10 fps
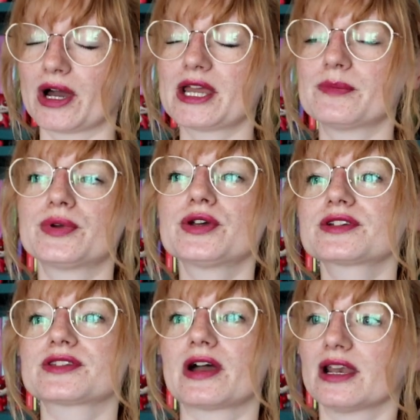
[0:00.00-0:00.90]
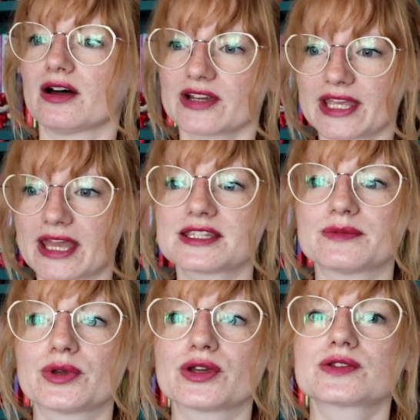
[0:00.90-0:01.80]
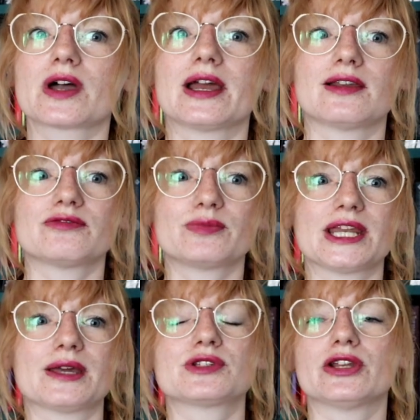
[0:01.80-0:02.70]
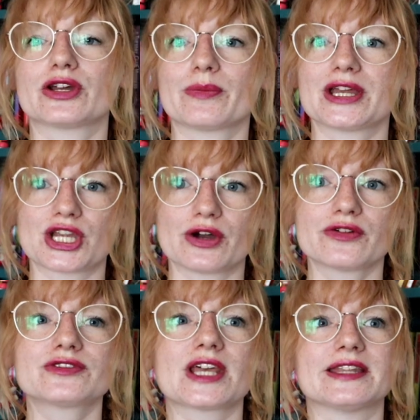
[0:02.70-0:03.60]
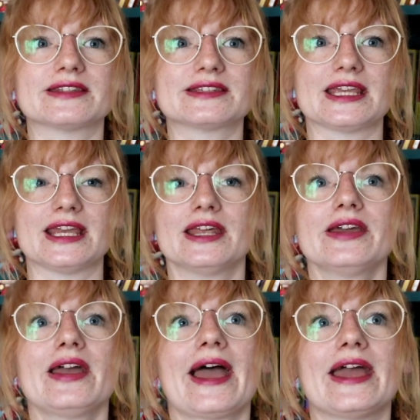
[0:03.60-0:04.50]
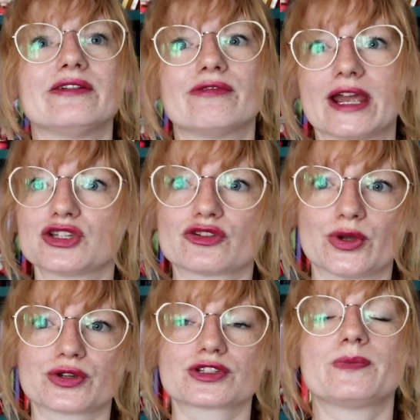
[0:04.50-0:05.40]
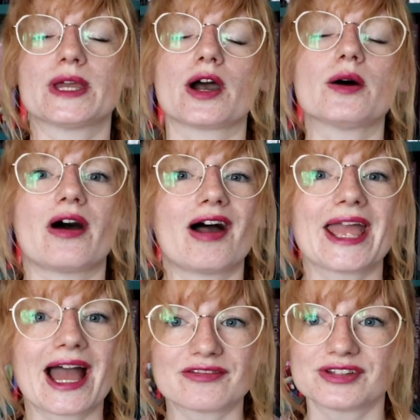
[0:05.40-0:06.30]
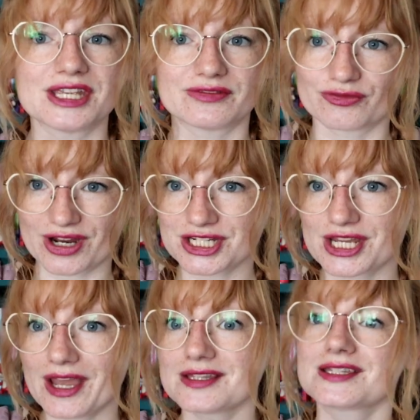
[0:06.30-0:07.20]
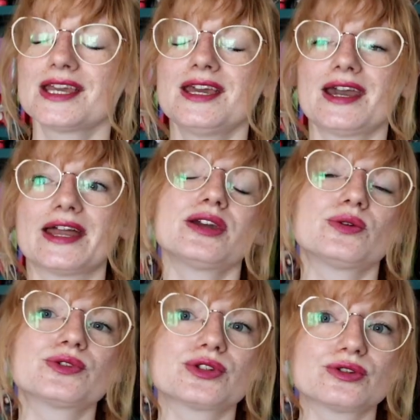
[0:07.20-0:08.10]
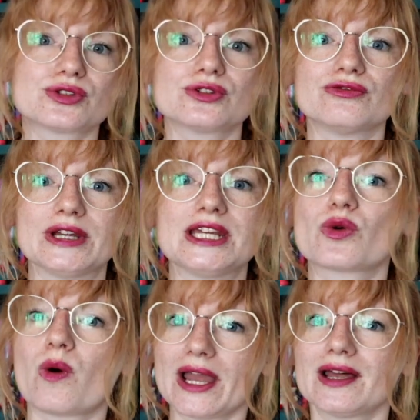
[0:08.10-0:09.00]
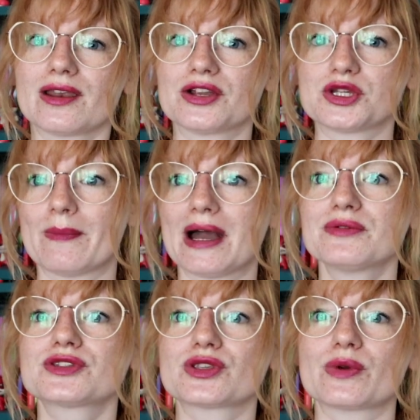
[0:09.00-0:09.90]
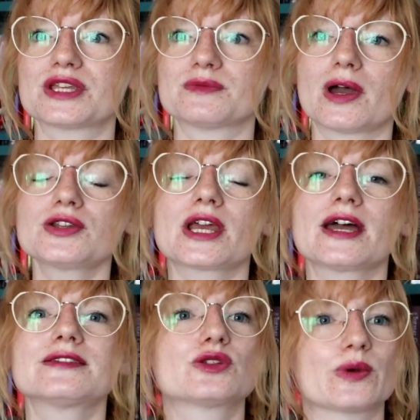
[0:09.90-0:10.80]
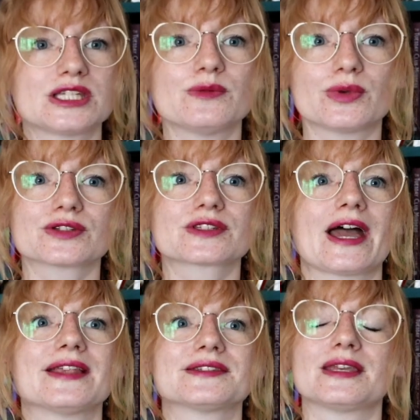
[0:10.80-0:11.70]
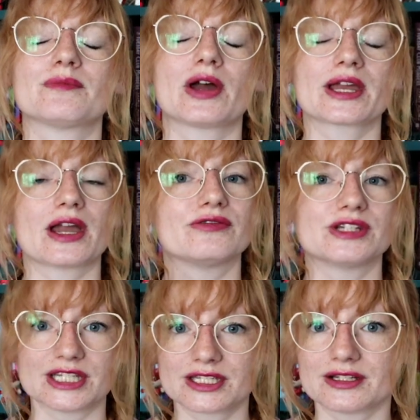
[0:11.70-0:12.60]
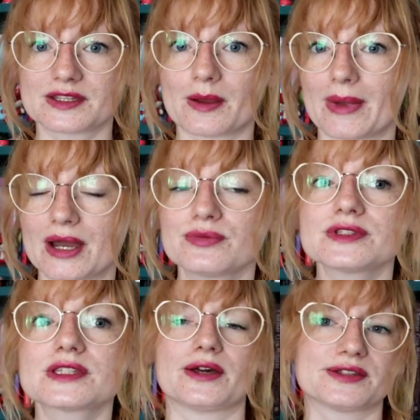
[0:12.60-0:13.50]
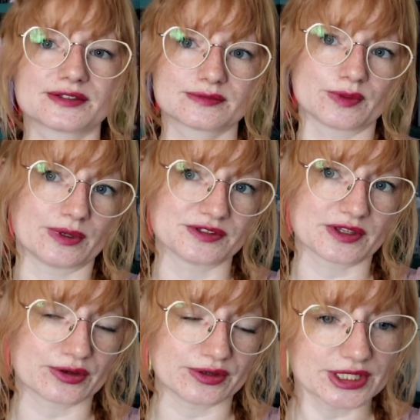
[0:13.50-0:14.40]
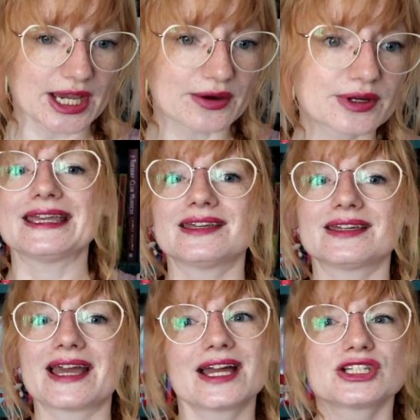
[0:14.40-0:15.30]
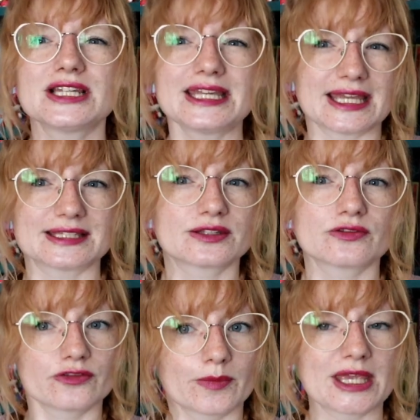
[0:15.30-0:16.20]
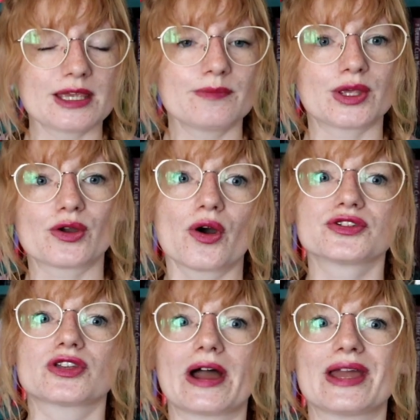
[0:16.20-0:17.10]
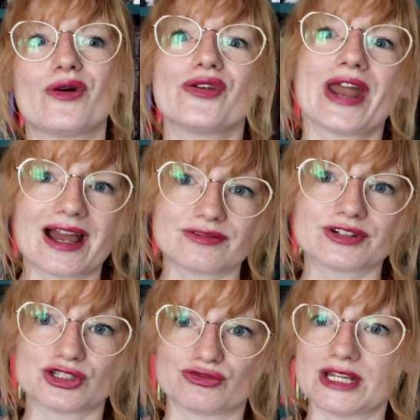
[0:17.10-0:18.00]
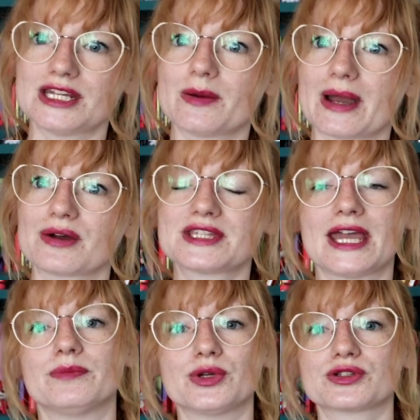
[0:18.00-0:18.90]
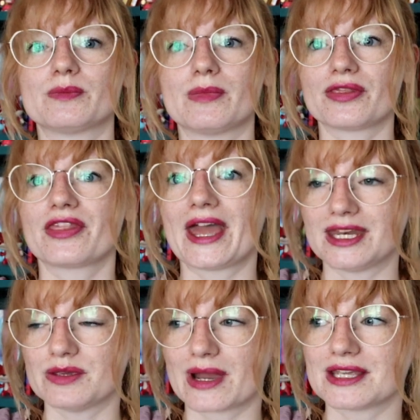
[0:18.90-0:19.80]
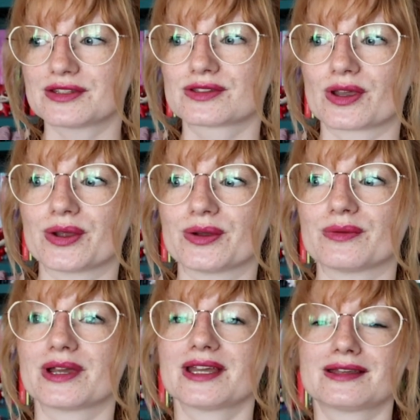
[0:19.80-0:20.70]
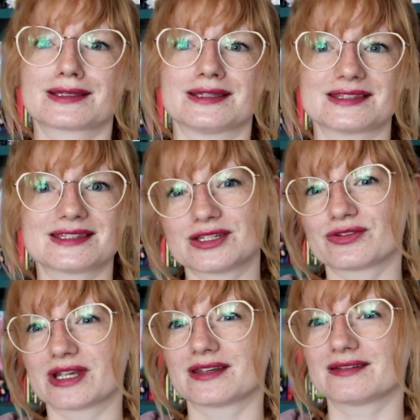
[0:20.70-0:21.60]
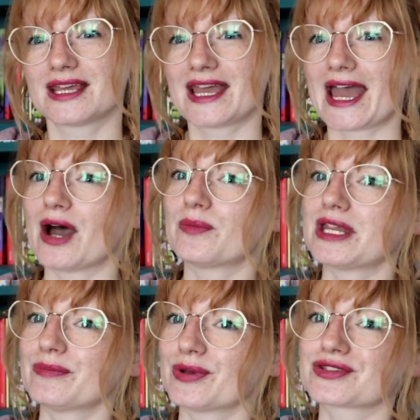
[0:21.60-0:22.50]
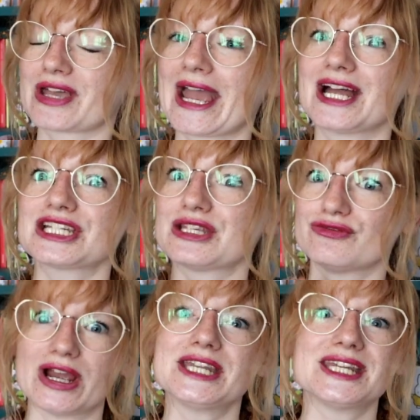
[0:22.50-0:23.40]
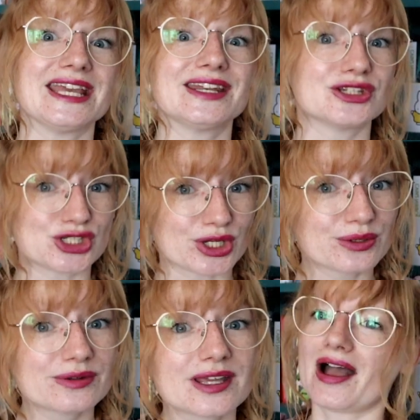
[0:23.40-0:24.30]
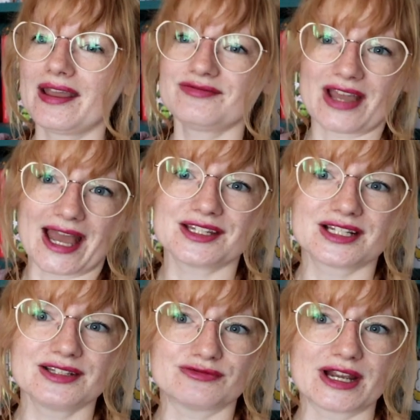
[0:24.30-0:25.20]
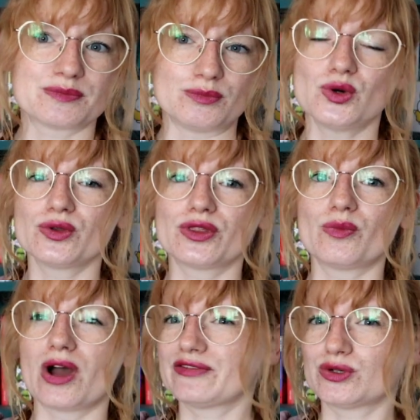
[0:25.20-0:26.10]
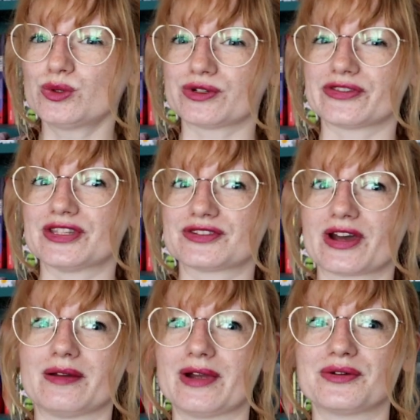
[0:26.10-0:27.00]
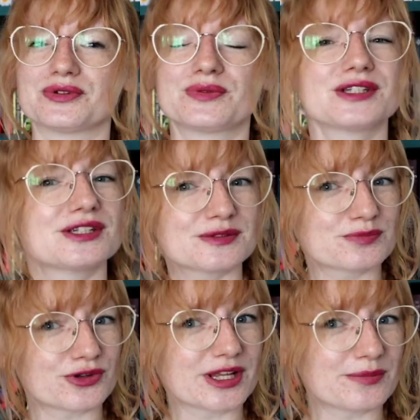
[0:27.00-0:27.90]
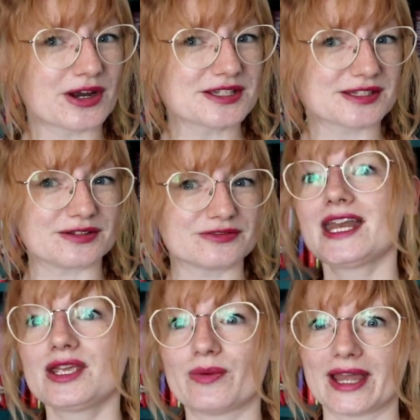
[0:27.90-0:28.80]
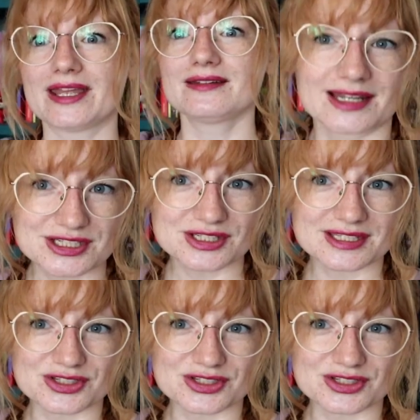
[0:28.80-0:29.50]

buying books, I love getting books, I love being able to look at my shelves and seeing a range of books to pick up that I haven't even read yet. And I also do read quite a large amount, so as much as 20 books can seem like a ridiculous amount, plus the ones that I got at Yuck, it actually isn't for me because I on average read about 10 books a month anyway, so considering how many books I actually read in June, I've actually read more than what I've hauled this time round, which is pretty impressive. Anyway, let's just